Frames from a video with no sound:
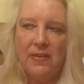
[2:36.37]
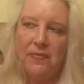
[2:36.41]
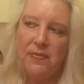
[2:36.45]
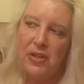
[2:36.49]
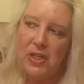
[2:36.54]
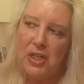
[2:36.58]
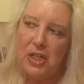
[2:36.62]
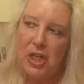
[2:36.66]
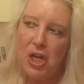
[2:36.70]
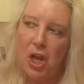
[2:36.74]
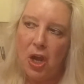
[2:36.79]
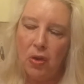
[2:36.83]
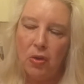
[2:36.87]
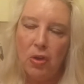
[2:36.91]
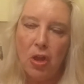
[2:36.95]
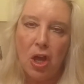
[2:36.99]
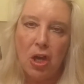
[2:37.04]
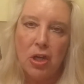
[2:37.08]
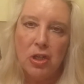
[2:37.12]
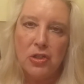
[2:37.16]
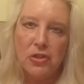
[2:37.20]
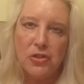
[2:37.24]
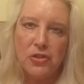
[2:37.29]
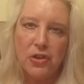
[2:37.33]
If it no
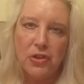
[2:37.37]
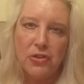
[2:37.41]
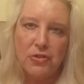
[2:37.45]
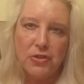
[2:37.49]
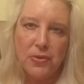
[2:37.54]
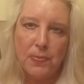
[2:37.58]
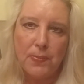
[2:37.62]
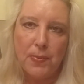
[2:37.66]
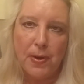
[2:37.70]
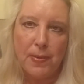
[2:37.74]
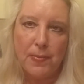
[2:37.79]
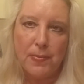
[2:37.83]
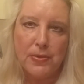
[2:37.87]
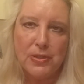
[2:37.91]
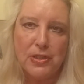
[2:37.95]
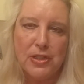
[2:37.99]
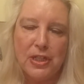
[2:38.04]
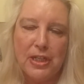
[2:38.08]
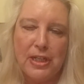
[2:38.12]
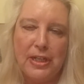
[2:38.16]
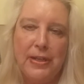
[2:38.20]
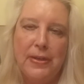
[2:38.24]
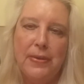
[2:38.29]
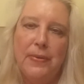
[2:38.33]
longer serves a purpose
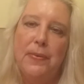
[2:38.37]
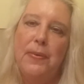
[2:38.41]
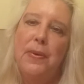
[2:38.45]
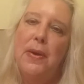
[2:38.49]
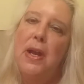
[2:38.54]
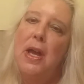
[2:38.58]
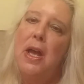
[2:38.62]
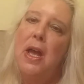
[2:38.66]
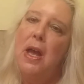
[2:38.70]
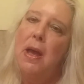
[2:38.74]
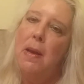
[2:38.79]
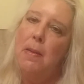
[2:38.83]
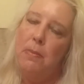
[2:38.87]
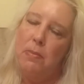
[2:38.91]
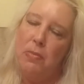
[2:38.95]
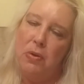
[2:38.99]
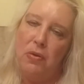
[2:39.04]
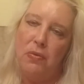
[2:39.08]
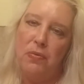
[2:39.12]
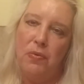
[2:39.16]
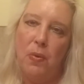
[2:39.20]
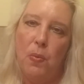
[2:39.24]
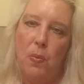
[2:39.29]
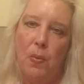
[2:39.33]
to you,
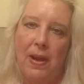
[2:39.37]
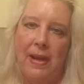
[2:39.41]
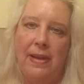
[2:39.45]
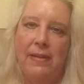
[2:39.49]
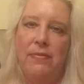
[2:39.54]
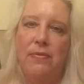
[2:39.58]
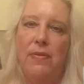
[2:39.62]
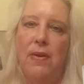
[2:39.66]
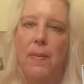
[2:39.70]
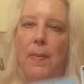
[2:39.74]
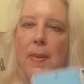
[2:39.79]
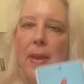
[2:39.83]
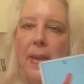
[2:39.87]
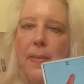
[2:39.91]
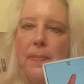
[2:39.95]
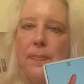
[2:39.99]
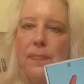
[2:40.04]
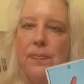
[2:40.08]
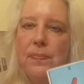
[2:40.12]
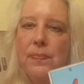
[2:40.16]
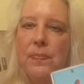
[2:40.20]
move away from it.